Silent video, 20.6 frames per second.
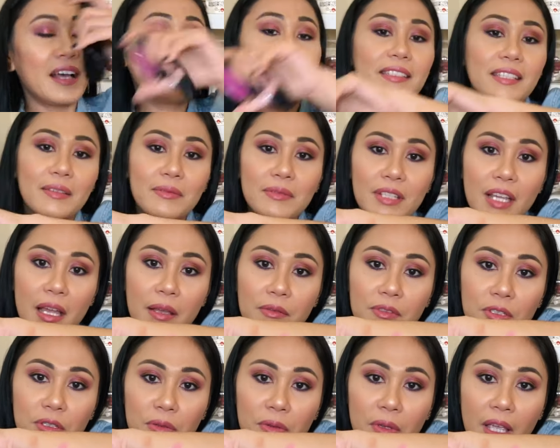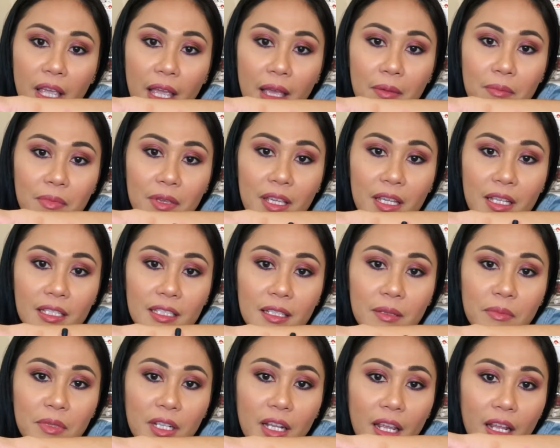Sometimes you can't be
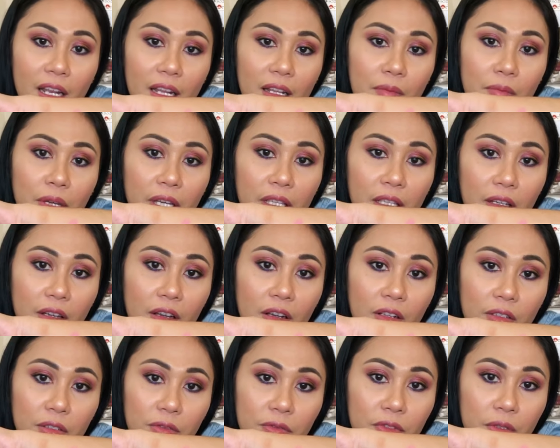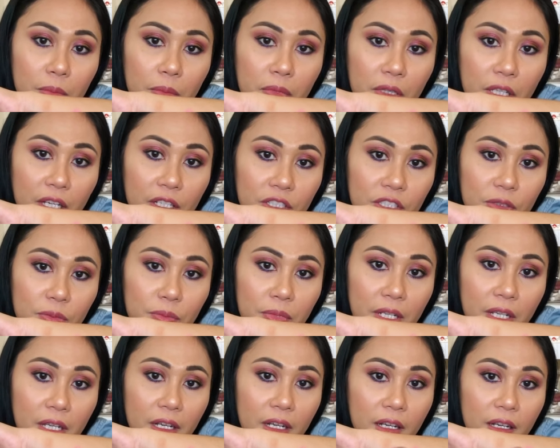intimidated by the color of the blush
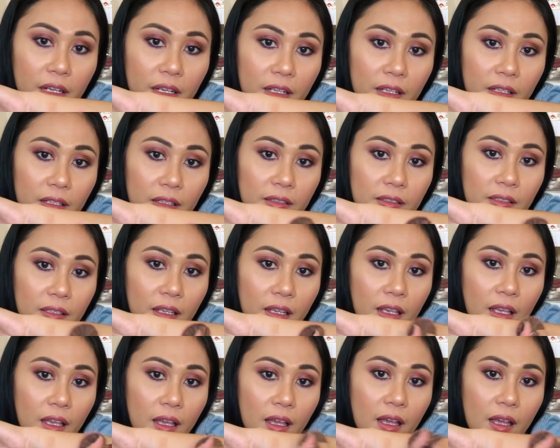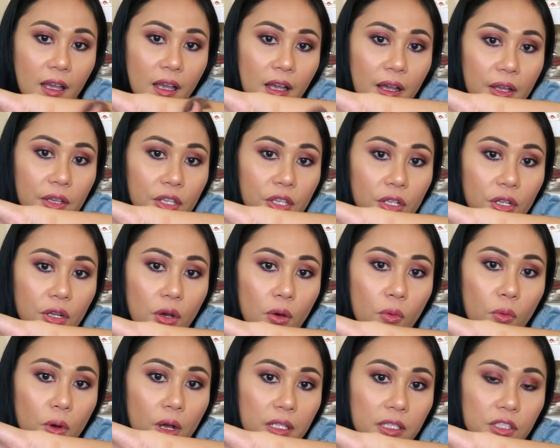because, you know,
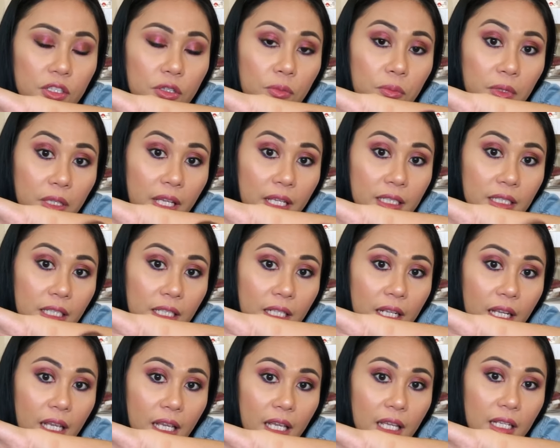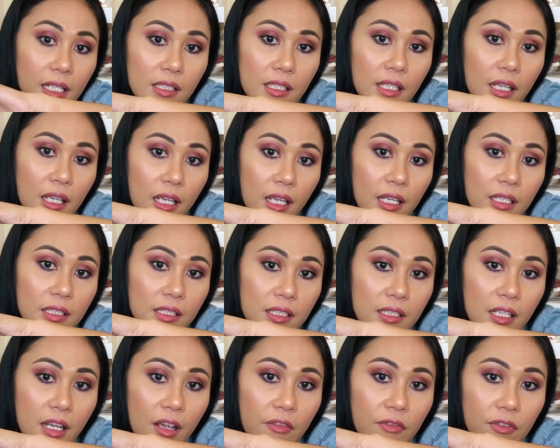once you blend it in, it's
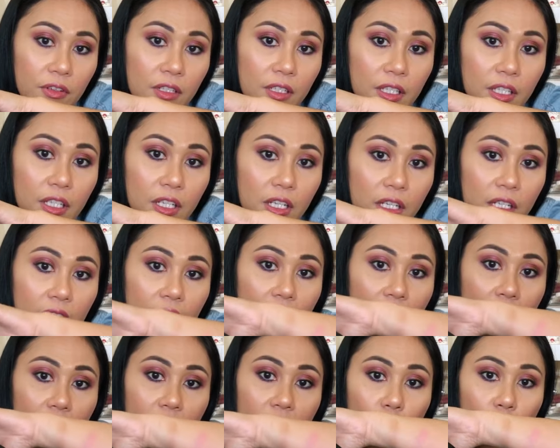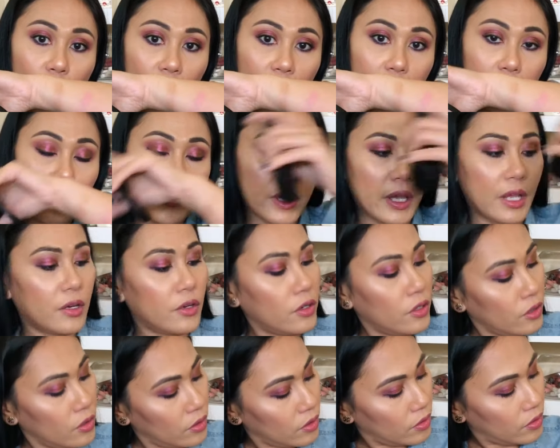definitely gonna work better.